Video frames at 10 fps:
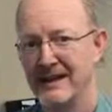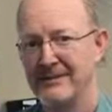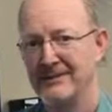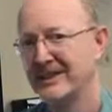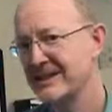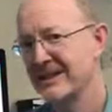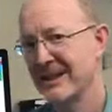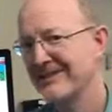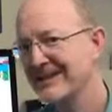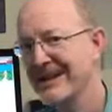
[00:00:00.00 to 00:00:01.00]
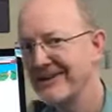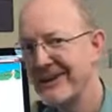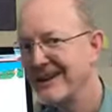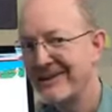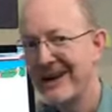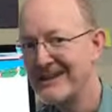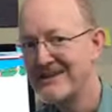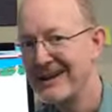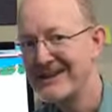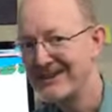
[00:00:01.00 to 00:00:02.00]
We still haven't done a Red Cross
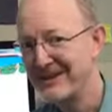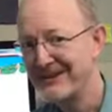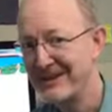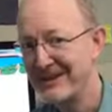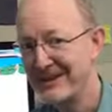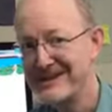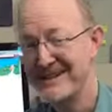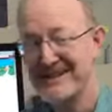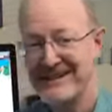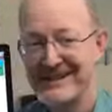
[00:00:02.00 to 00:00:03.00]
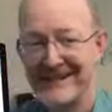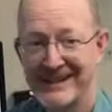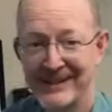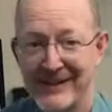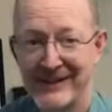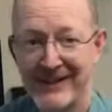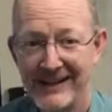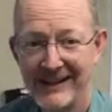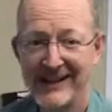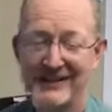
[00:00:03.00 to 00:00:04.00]
maze, so if anybody's interested in doing a Red
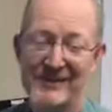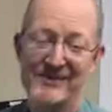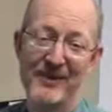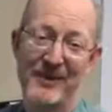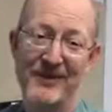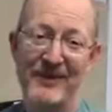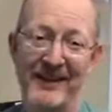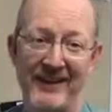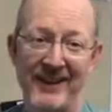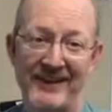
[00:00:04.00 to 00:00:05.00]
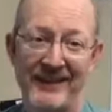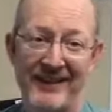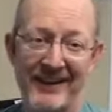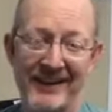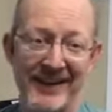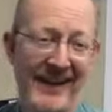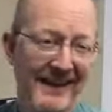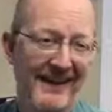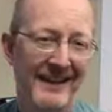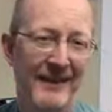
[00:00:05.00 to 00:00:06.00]
Cross and supporting the Red Cross in their area, I
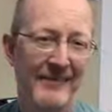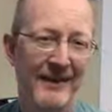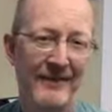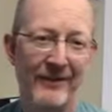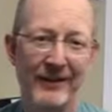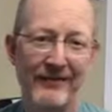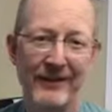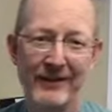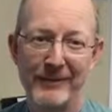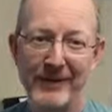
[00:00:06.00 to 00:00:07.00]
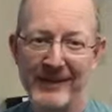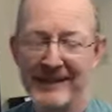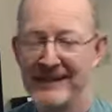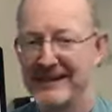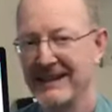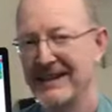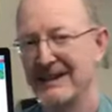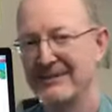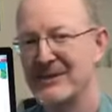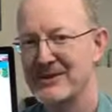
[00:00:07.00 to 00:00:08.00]
think that'd be a really fun one.
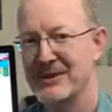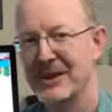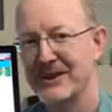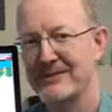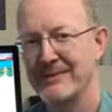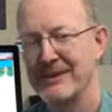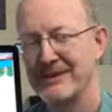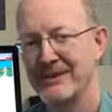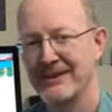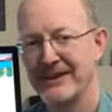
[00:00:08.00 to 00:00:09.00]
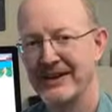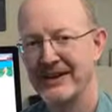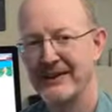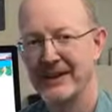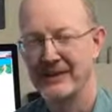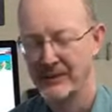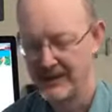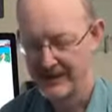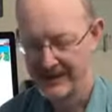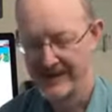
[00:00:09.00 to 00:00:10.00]
There's a lot of material there that we could
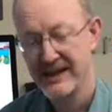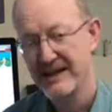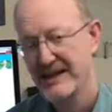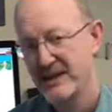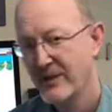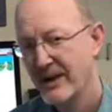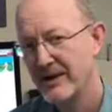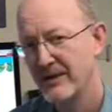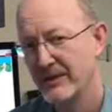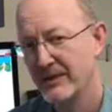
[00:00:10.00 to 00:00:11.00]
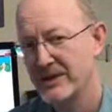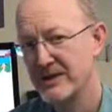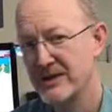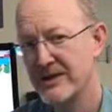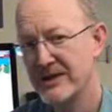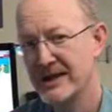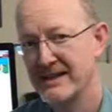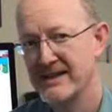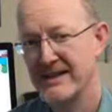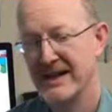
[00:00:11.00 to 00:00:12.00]
work with. You want to, when you do this,